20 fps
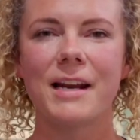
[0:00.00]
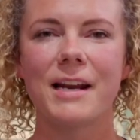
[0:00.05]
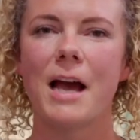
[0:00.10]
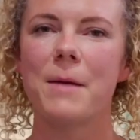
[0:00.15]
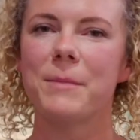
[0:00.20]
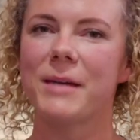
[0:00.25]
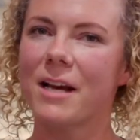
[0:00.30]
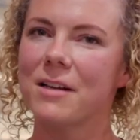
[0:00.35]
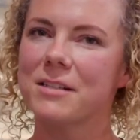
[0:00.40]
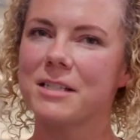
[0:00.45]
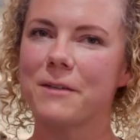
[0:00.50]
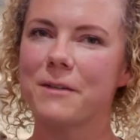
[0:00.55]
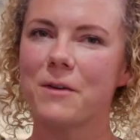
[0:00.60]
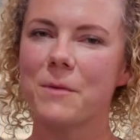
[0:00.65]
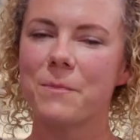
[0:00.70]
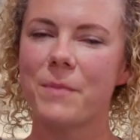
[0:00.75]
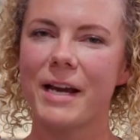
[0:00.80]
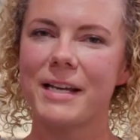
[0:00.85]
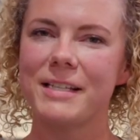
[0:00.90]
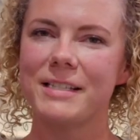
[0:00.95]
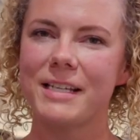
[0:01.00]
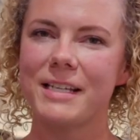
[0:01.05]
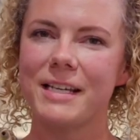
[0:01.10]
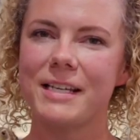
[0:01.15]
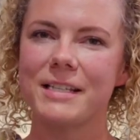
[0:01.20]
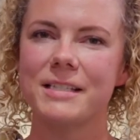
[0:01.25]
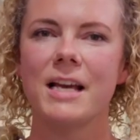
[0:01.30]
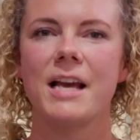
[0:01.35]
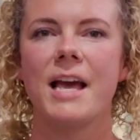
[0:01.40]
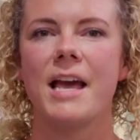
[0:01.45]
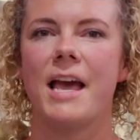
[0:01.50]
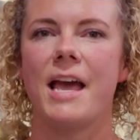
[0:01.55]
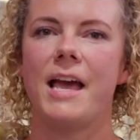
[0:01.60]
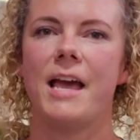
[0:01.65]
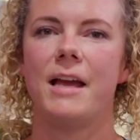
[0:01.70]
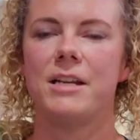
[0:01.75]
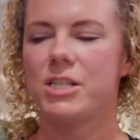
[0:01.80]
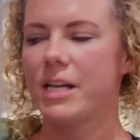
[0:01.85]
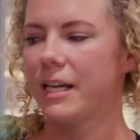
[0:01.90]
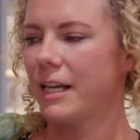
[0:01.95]
I'm Kelsey from Pisces
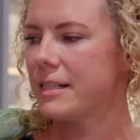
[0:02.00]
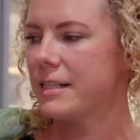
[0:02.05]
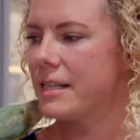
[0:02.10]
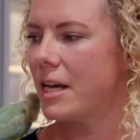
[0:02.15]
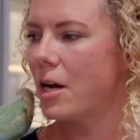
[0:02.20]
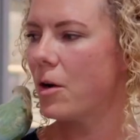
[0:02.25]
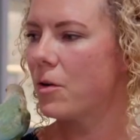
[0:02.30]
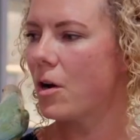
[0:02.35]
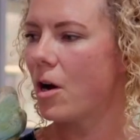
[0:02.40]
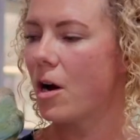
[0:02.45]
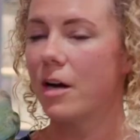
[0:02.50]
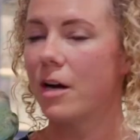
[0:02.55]
and check us out on